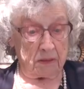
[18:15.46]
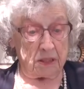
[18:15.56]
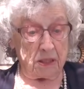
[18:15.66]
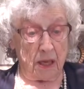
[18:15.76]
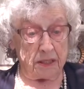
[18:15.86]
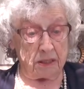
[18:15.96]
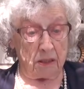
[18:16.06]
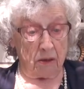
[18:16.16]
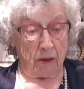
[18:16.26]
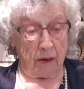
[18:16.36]

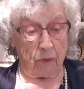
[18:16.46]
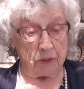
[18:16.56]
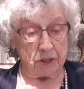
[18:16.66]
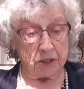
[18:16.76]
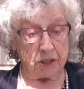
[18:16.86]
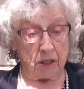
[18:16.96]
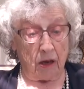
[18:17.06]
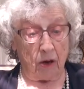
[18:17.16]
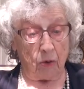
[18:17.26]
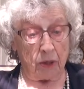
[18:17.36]
decided I wanted to
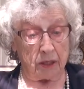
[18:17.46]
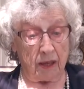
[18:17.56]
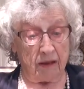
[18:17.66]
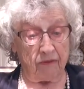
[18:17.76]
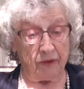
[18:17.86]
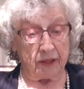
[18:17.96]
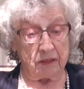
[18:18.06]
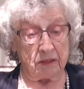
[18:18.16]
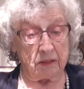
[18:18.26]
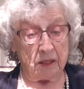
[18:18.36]
go, and I
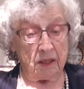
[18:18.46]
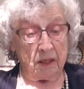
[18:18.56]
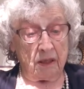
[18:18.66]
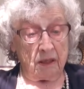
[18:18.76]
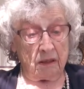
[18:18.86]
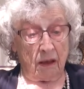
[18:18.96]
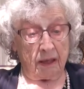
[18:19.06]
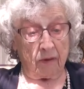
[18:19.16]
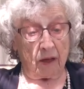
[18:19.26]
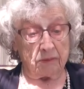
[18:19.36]
figured
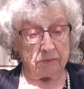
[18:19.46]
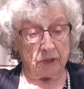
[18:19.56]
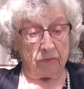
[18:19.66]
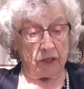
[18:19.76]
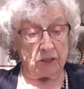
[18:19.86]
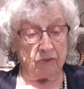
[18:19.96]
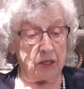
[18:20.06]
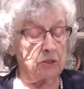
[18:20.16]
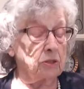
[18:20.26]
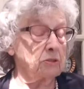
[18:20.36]
I got
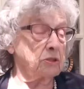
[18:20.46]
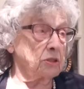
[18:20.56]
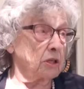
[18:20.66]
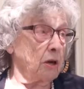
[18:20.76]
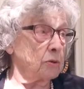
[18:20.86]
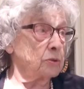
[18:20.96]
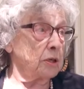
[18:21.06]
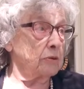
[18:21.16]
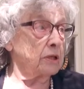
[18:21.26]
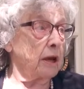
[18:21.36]
reservations to go
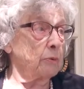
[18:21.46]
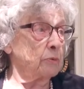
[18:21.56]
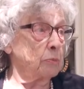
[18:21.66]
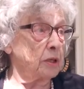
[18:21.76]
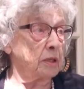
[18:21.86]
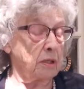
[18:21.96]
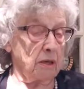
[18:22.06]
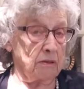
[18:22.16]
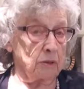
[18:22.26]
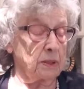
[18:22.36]
so that I would be
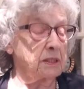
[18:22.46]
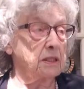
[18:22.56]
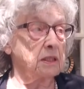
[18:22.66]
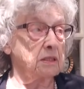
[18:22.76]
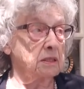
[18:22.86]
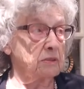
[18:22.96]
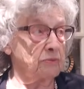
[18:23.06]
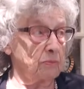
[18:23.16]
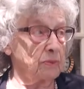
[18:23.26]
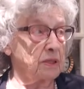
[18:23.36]
there 20 years
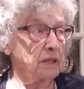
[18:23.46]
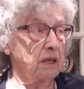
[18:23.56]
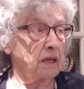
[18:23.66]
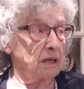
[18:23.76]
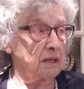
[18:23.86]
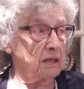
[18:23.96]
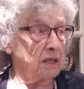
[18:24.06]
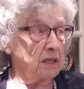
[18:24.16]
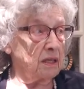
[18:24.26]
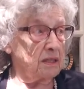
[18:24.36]
from the day
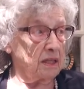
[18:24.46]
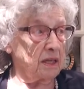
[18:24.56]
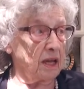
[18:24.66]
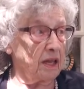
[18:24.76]
that I